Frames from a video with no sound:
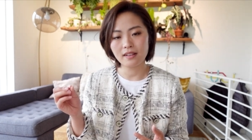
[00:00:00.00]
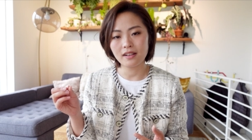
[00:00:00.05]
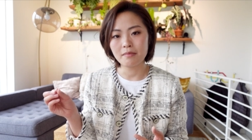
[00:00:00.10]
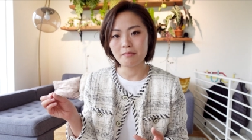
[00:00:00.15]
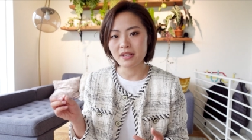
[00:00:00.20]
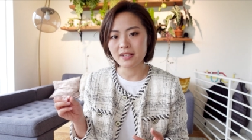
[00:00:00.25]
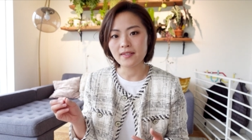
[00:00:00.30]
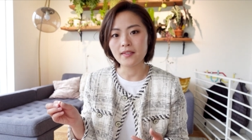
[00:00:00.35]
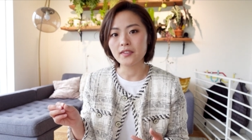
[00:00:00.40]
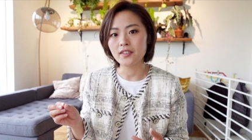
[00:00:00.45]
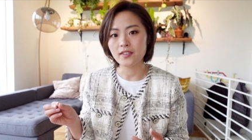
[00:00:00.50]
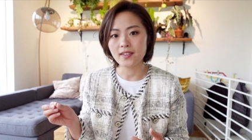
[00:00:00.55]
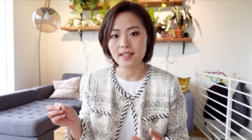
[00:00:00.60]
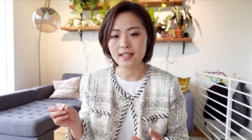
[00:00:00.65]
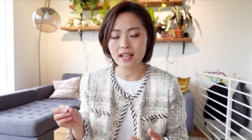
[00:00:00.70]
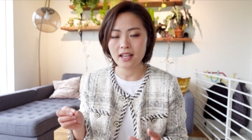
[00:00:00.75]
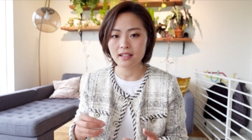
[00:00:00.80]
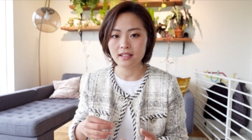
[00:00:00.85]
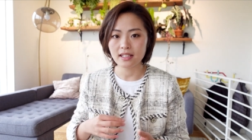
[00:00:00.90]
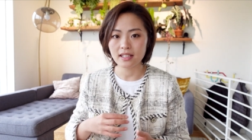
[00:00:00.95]
a
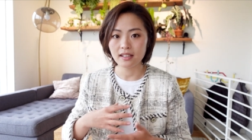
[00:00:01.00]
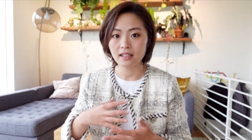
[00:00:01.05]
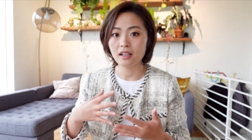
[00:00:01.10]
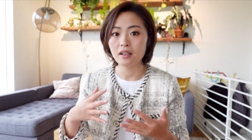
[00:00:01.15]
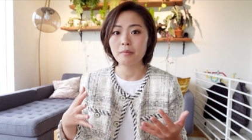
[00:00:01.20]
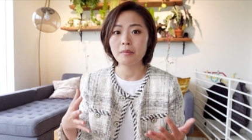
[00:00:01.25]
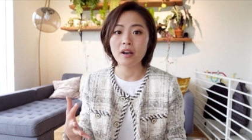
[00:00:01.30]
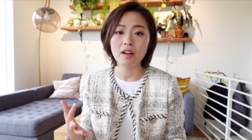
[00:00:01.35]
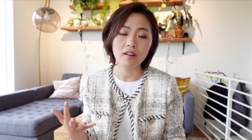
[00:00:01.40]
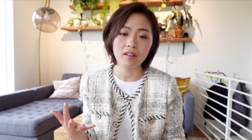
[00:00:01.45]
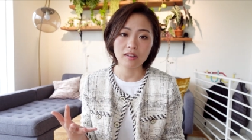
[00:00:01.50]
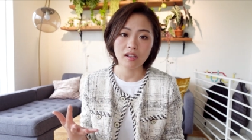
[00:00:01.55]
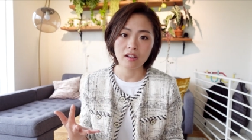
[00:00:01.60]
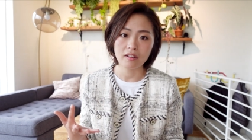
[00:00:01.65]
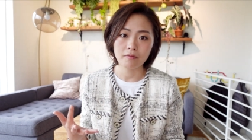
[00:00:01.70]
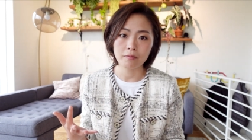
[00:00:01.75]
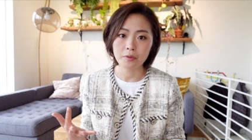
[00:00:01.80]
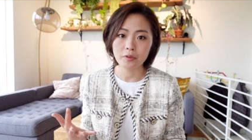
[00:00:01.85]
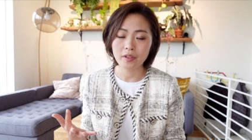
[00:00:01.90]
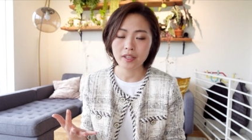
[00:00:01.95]
misunderstanding among a lot
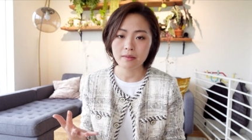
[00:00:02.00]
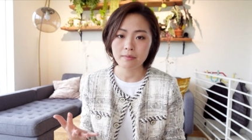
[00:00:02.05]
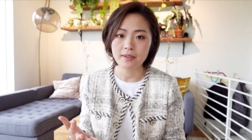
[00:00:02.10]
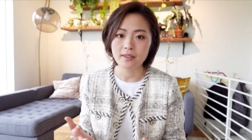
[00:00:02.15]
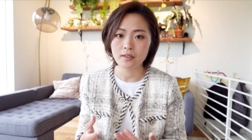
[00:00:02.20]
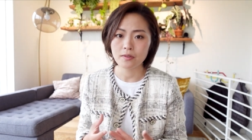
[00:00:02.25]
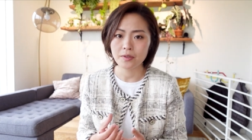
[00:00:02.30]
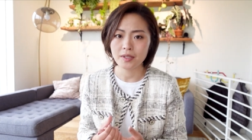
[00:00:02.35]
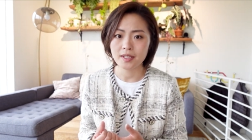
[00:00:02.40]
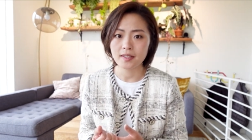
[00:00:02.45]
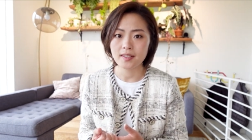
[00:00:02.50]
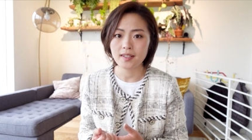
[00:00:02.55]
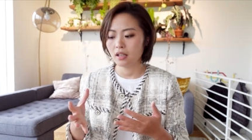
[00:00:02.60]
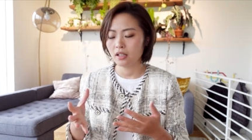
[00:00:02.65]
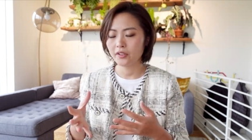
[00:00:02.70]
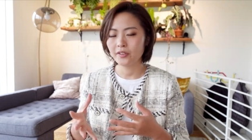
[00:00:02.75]
of bootcamp students,